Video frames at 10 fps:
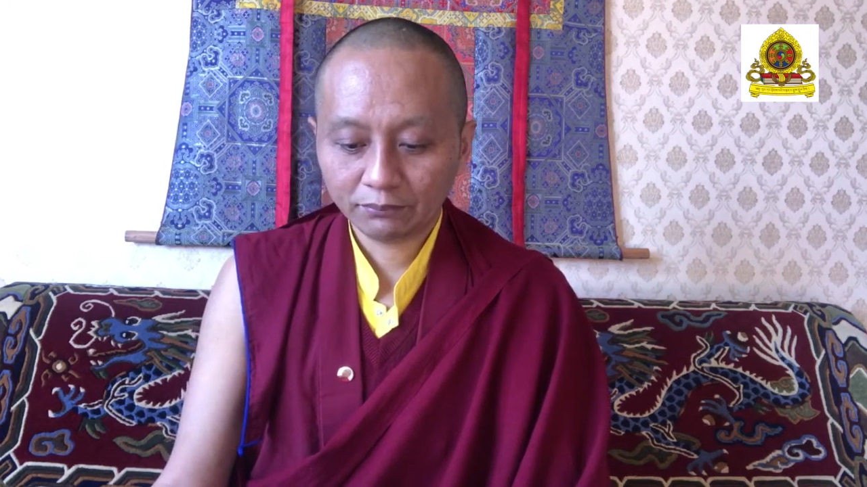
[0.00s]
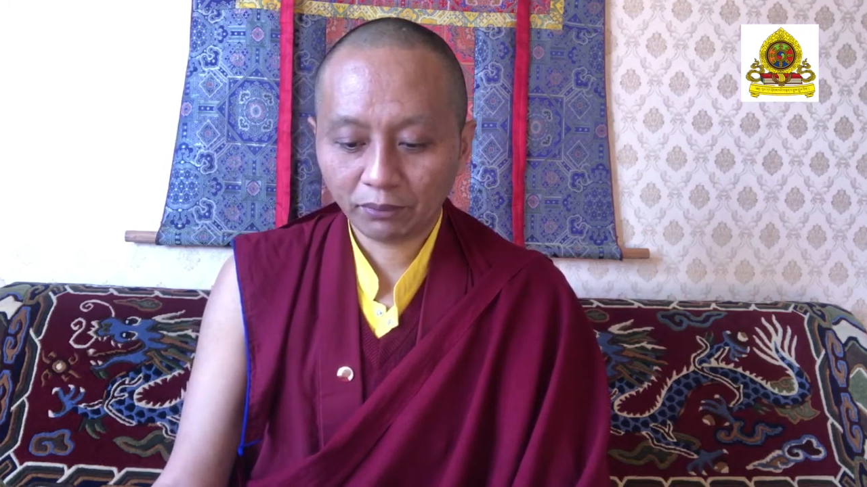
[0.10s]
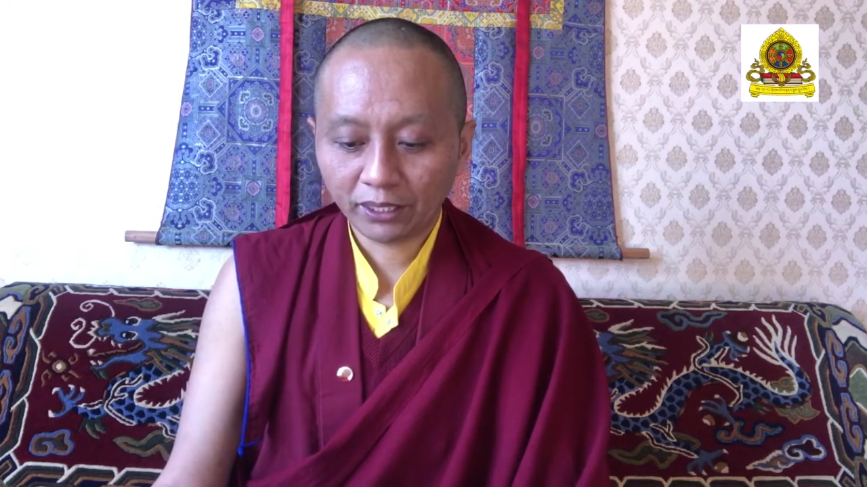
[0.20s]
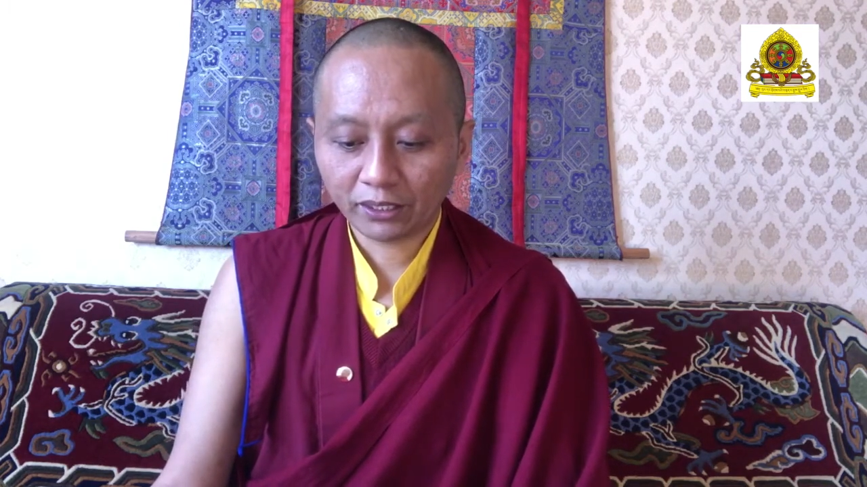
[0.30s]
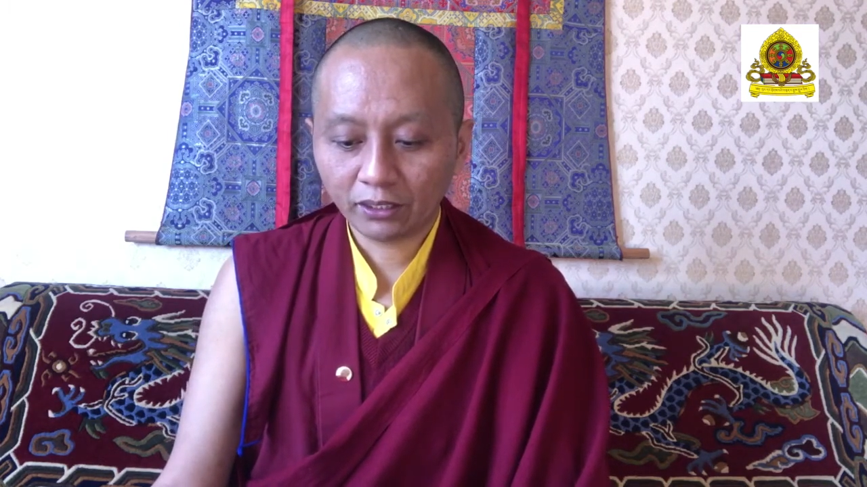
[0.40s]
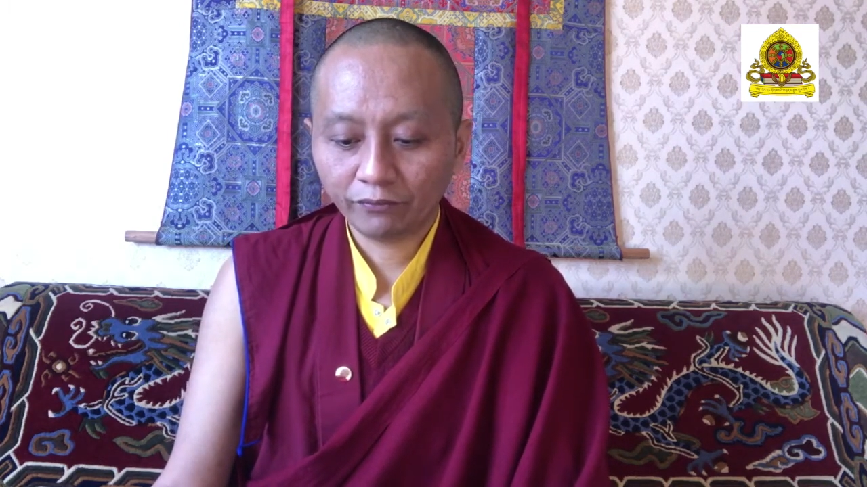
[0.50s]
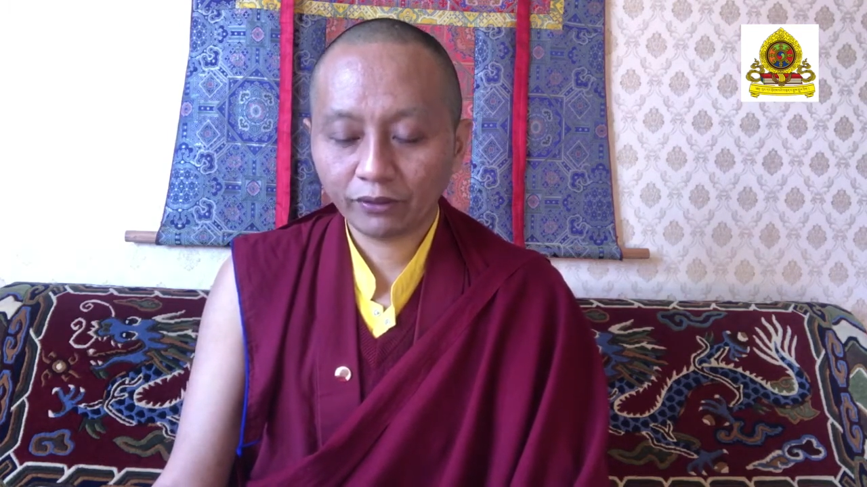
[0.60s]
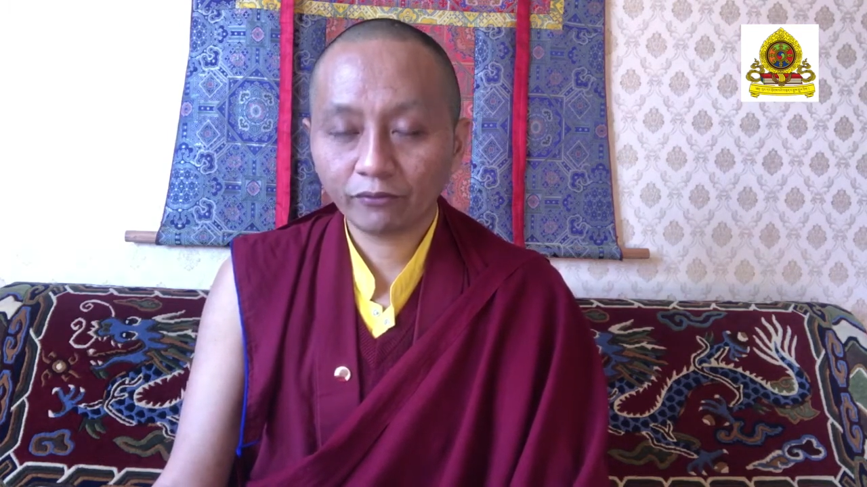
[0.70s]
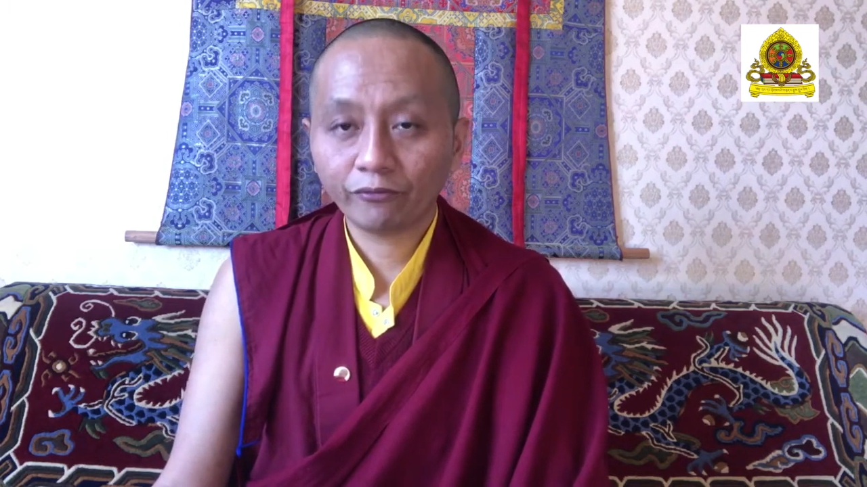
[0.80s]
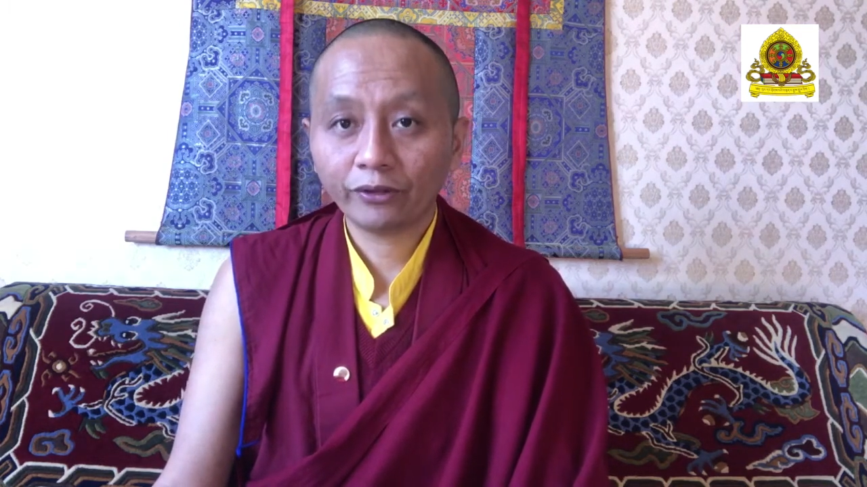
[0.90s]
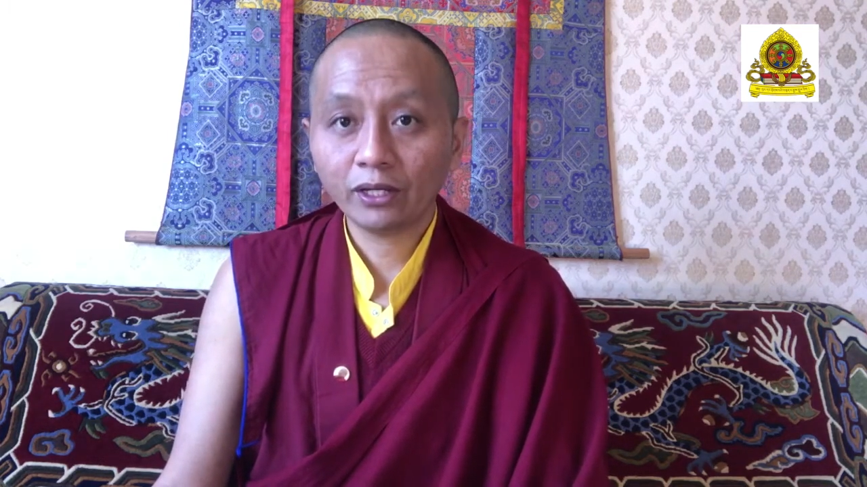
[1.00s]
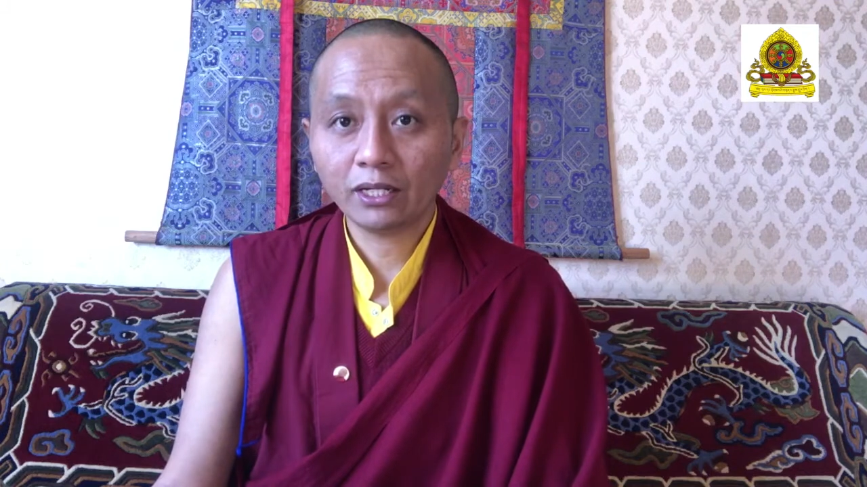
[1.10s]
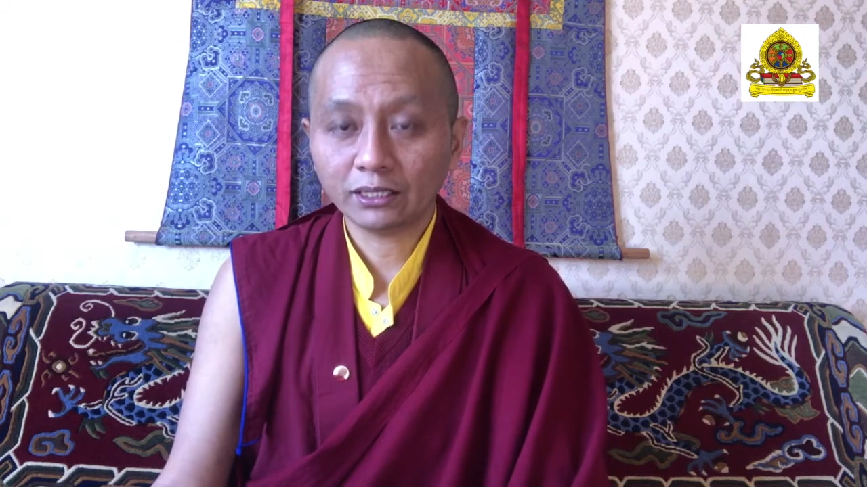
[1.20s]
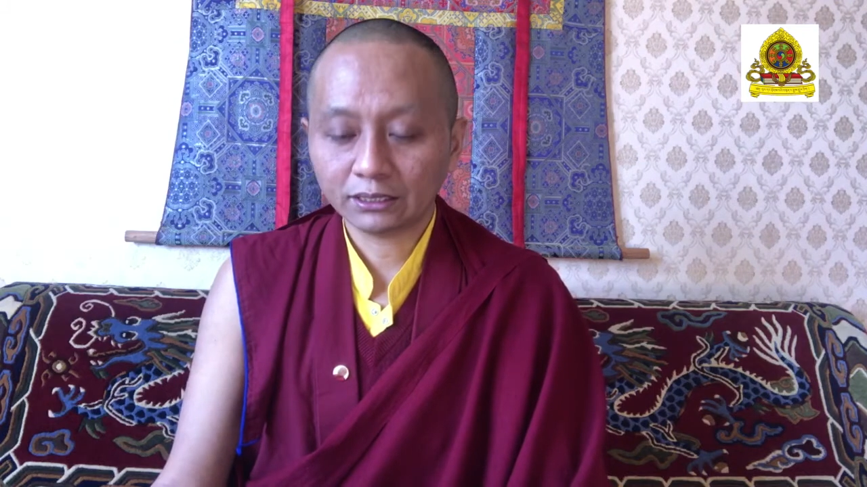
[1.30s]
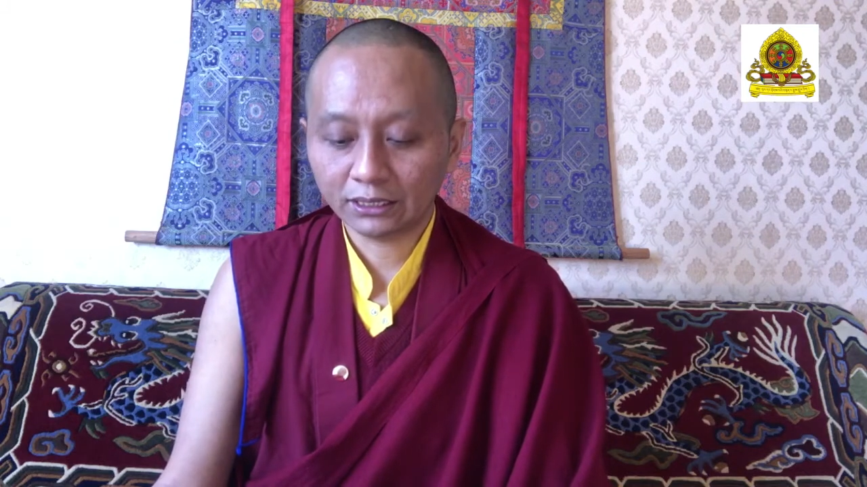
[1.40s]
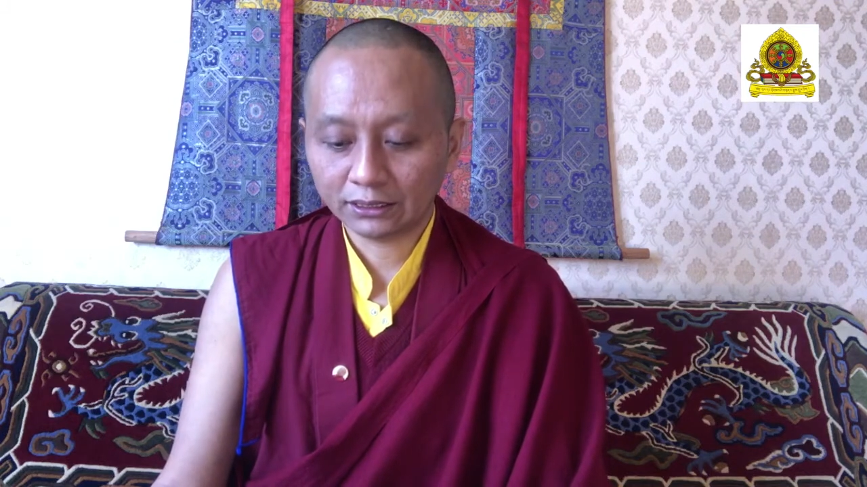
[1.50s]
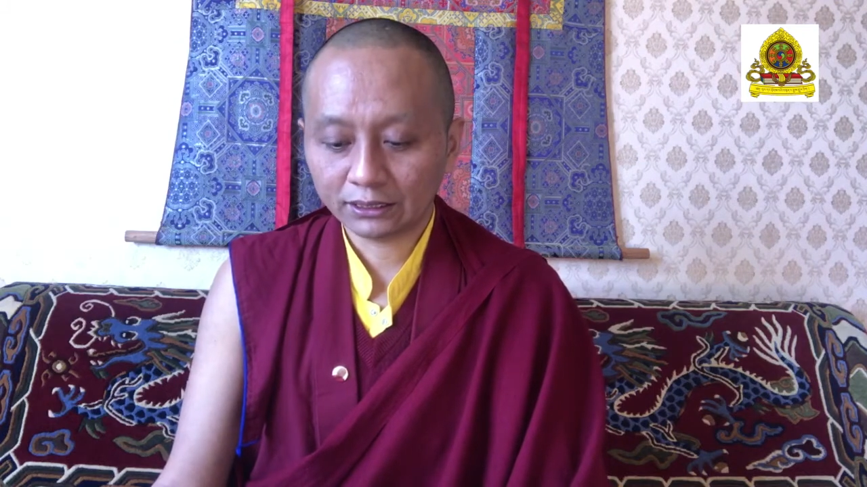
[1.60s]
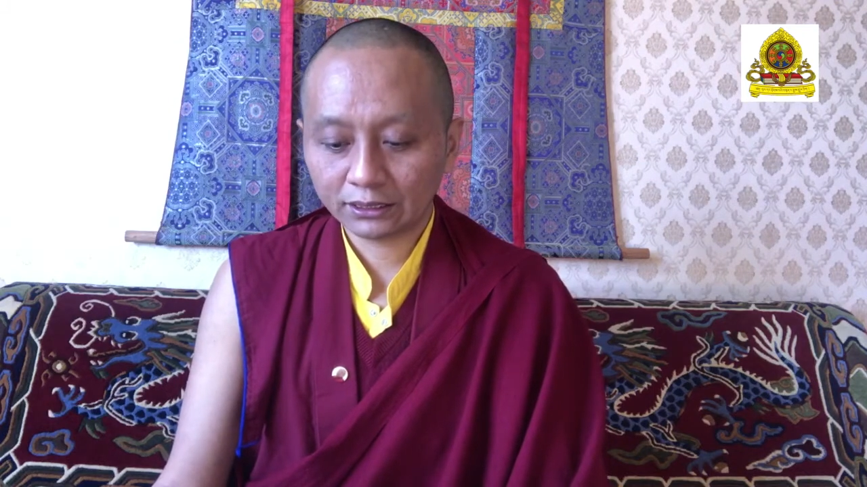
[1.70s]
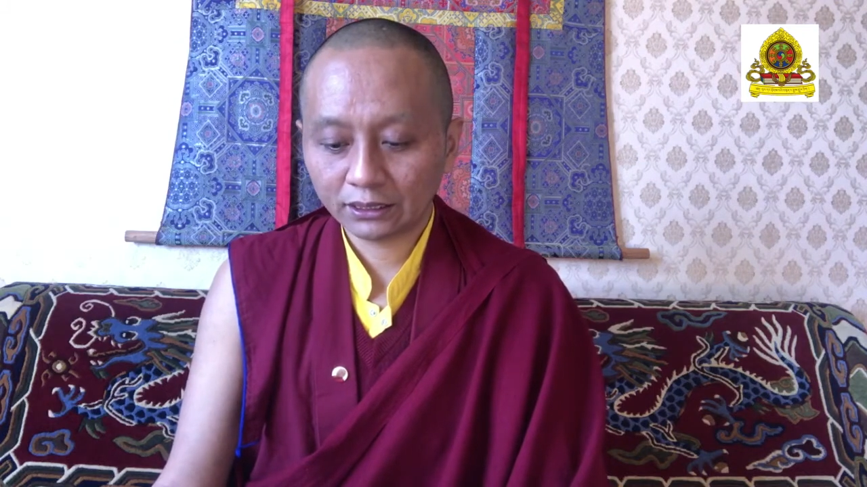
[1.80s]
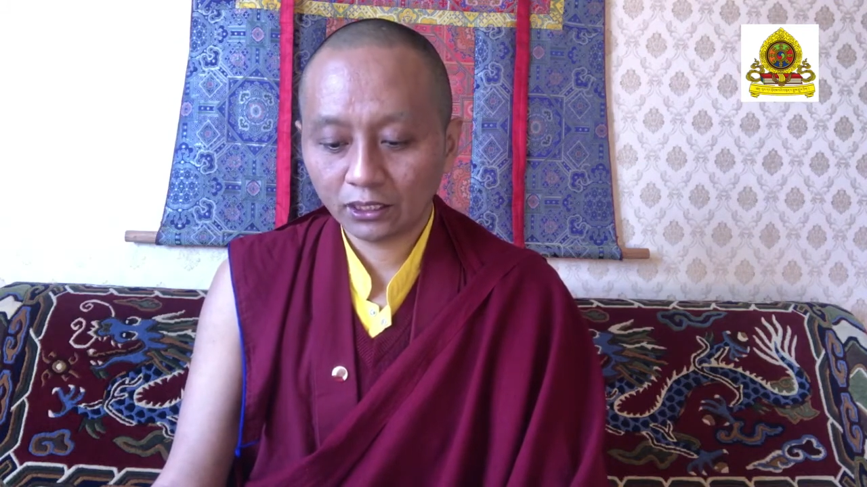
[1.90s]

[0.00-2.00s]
by giving fearlessness